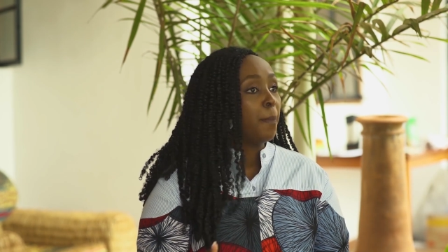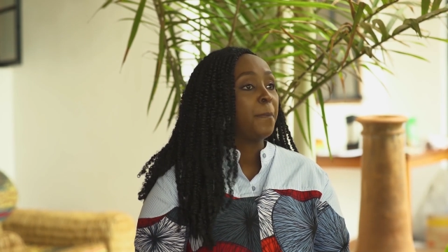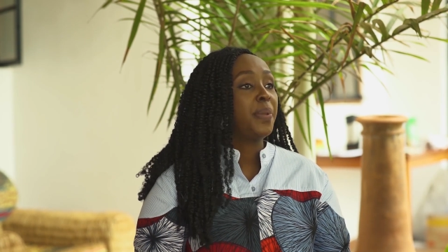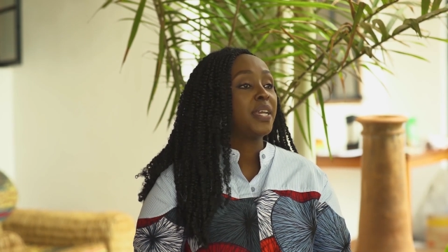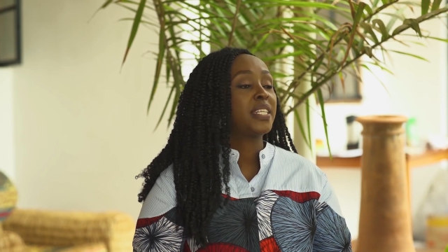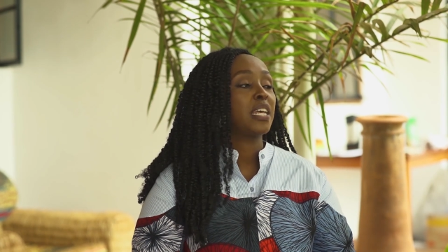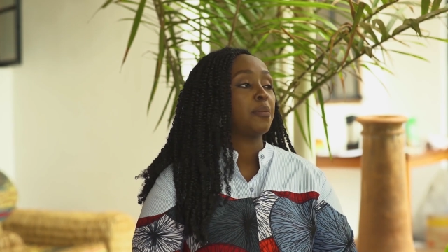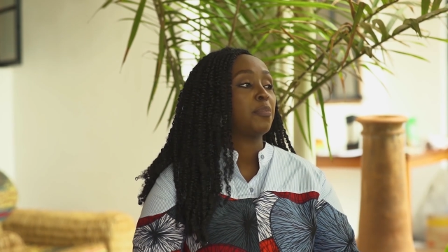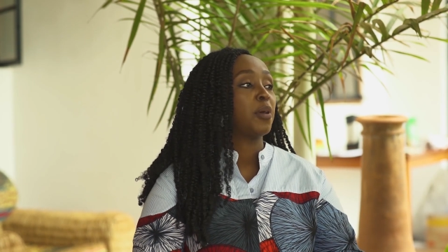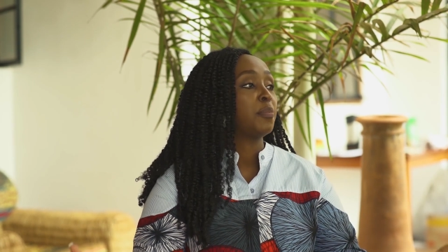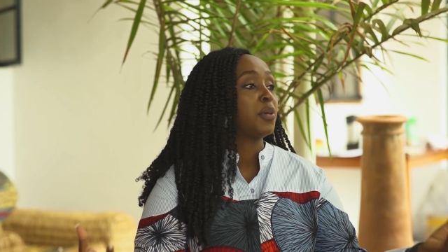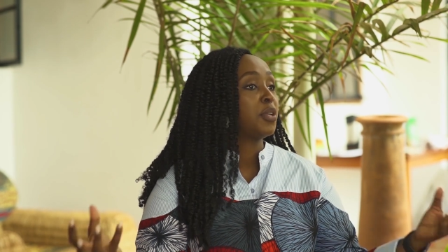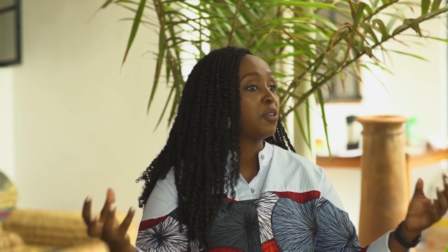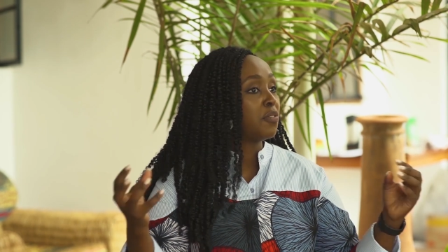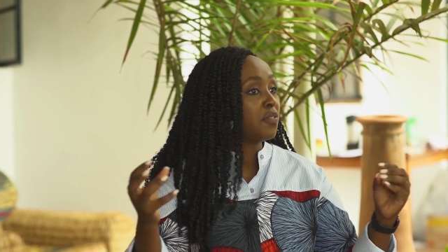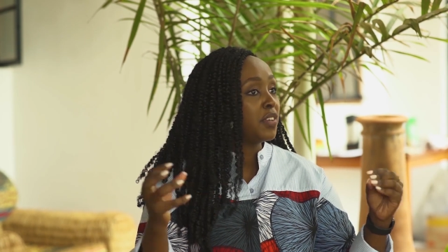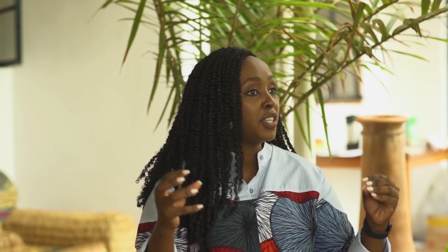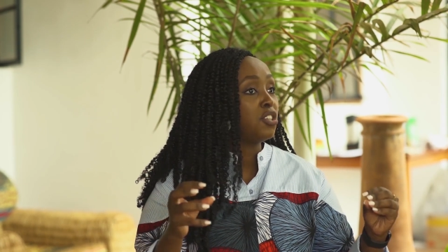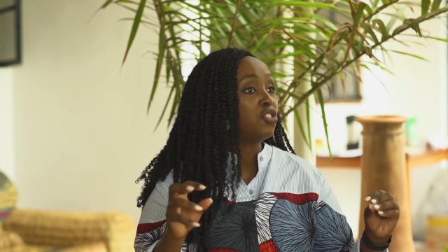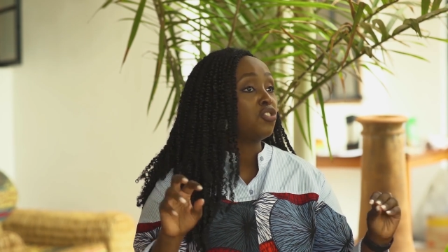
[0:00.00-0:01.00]
picked up a bit
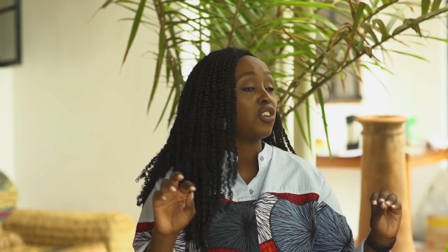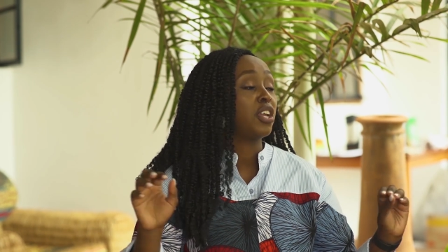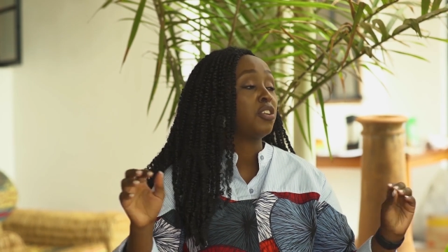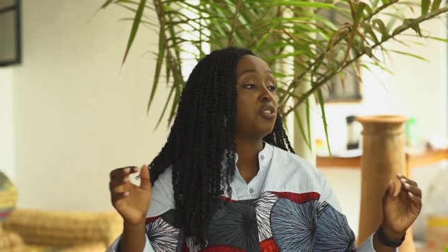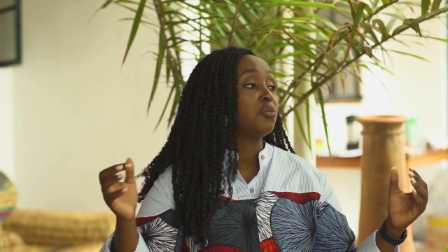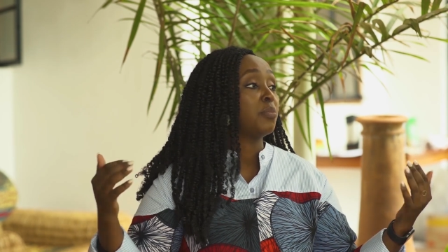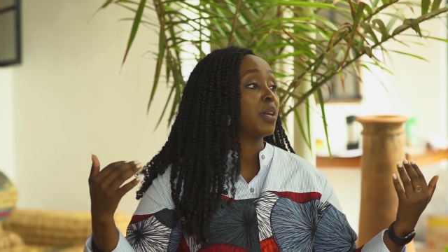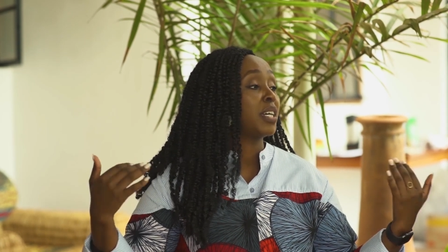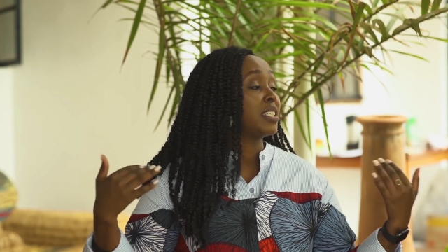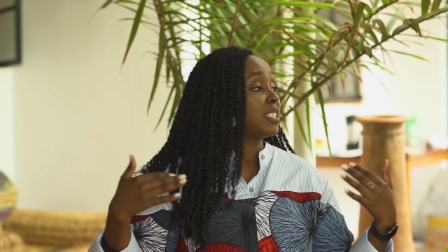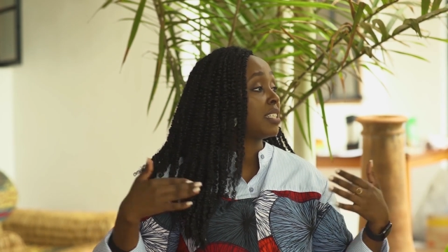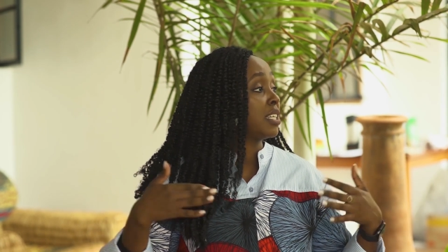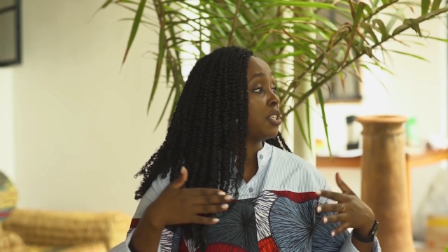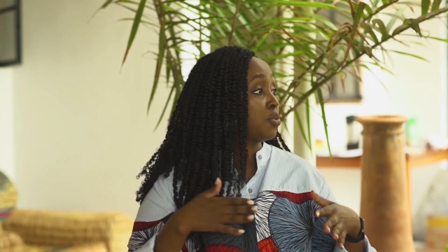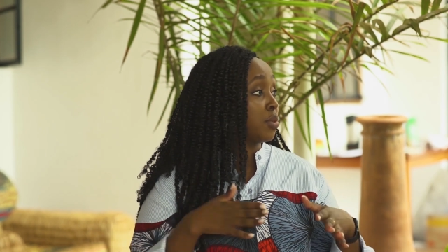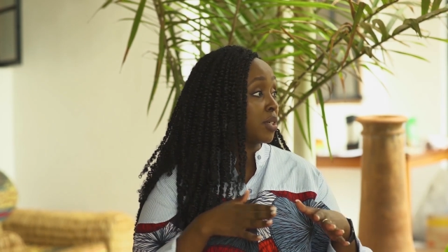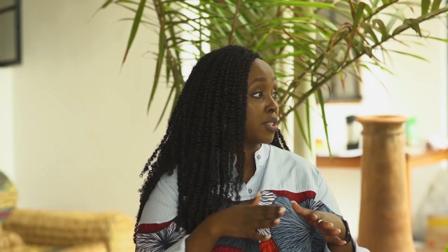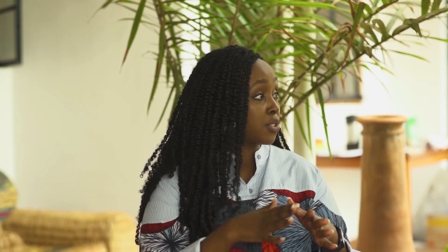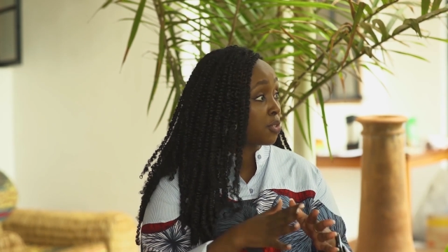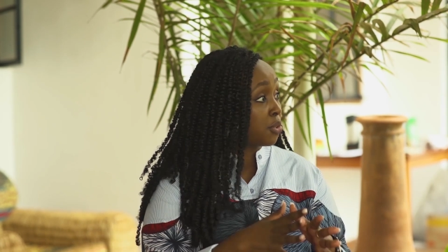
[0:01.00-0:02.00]
of it, tried to merge it into a